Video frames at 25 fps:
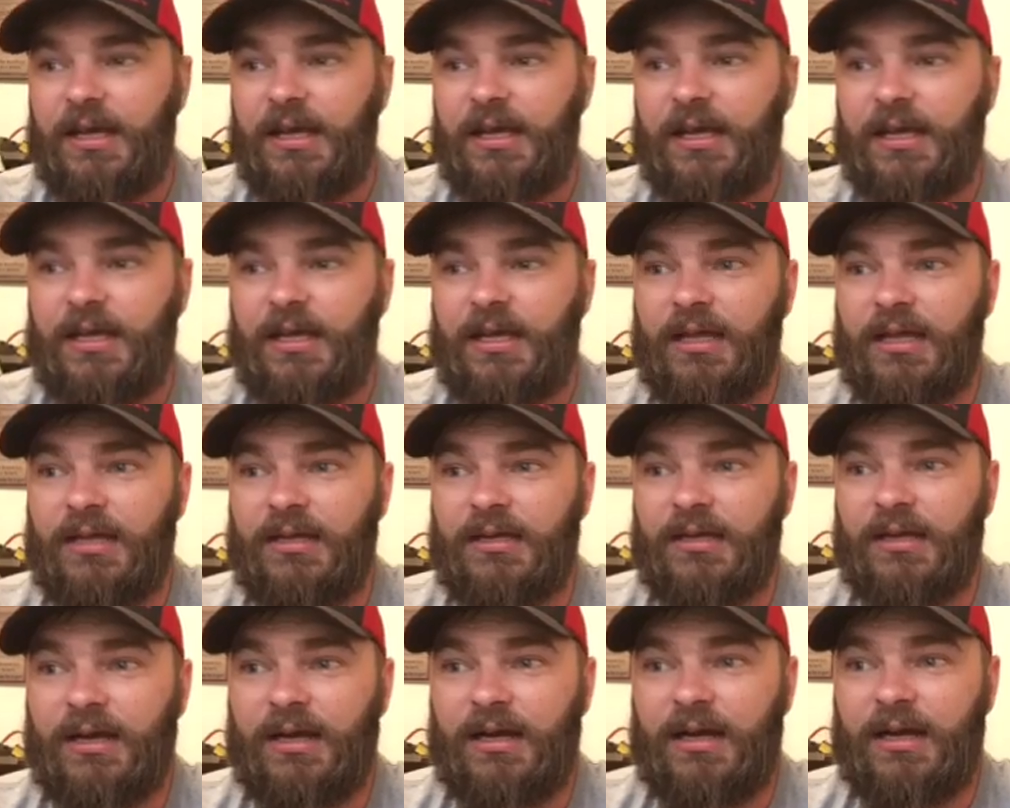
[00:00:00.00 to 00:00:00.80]

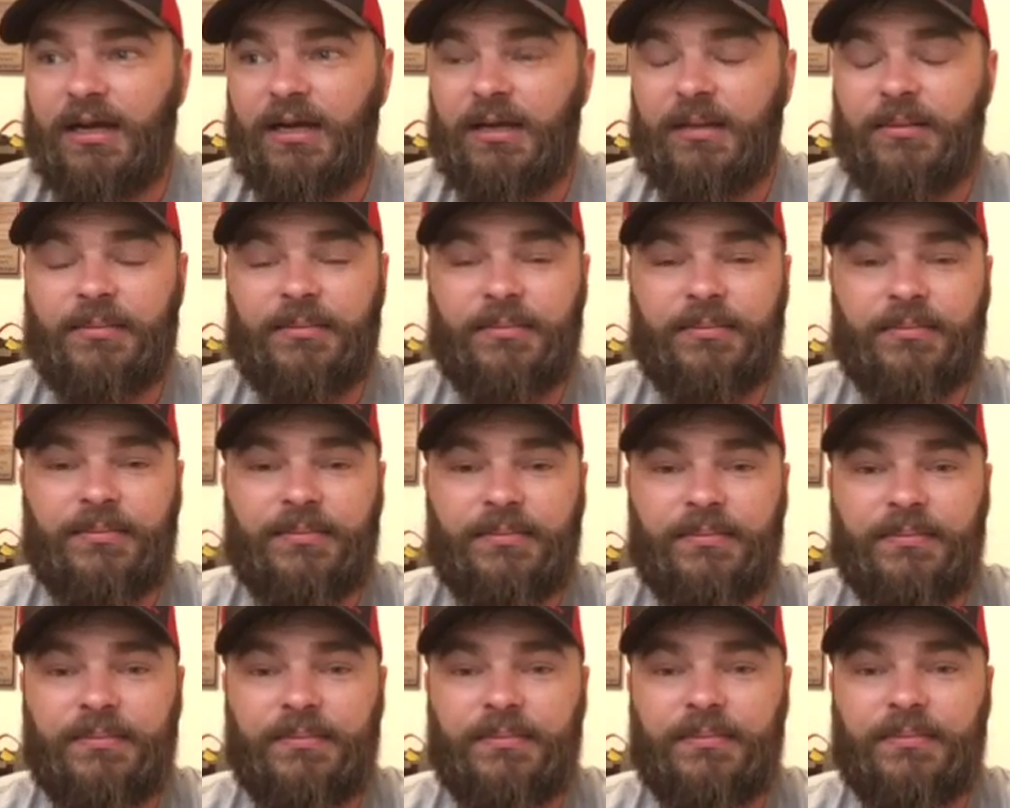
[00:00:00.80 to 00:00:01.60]
And I am
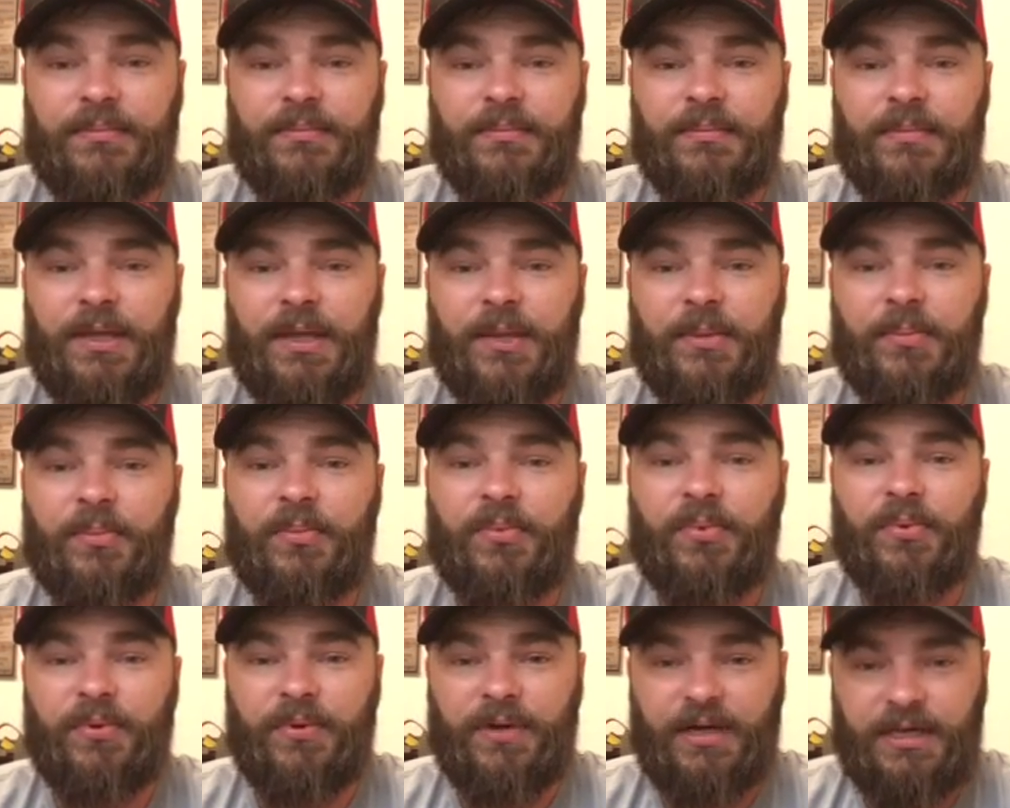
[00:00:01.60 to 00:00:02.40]

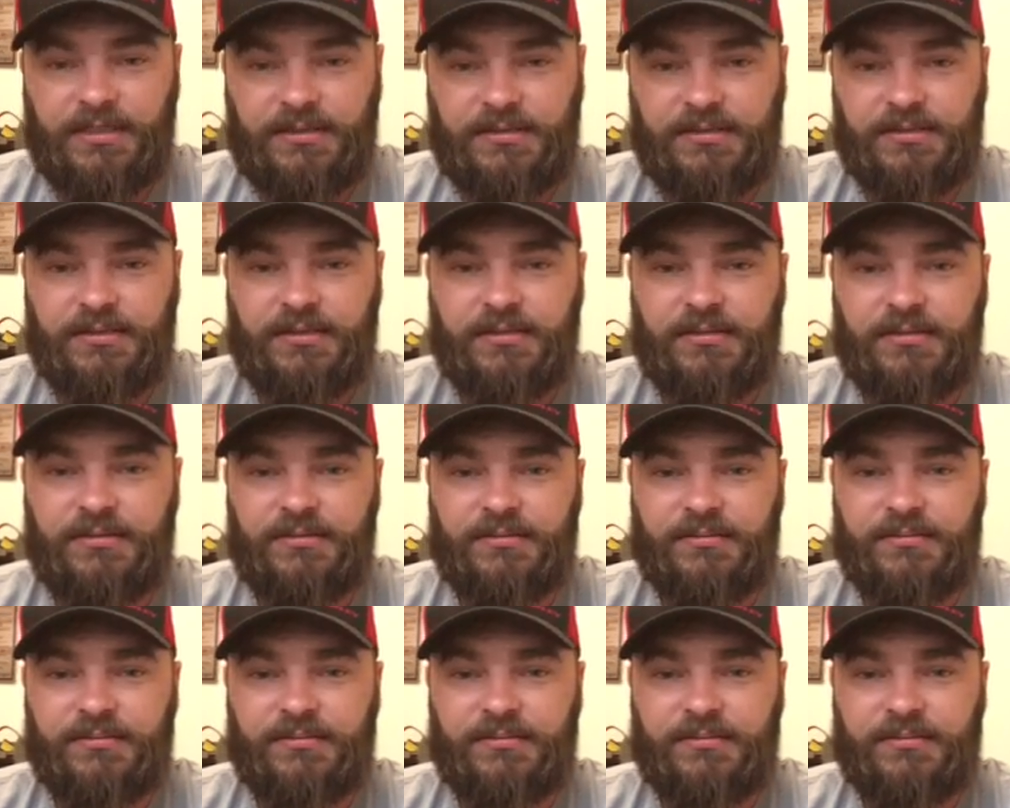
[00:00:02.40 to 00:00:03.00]
impressed.